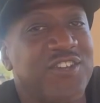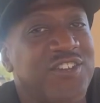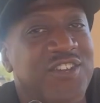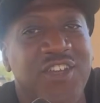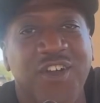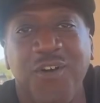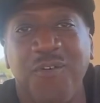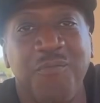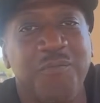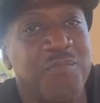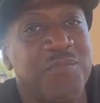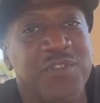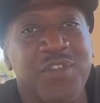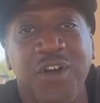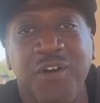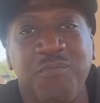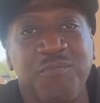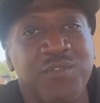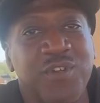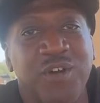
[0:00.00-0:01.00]

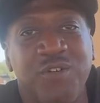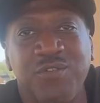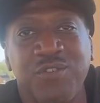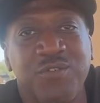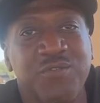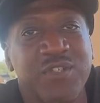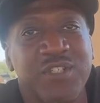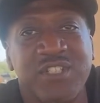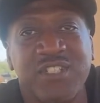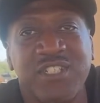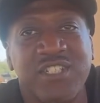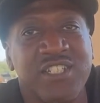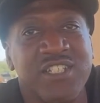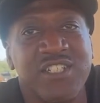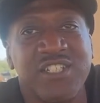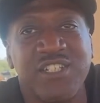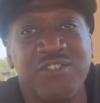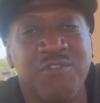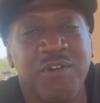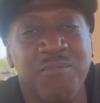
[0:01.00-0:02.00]
Don't do this
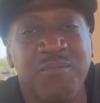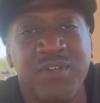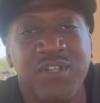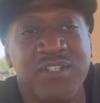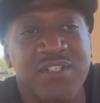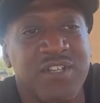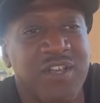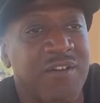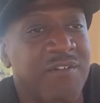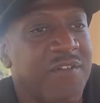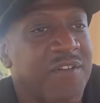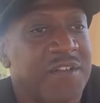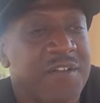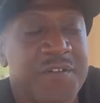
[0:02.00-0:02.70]
Zero Breeze stuff.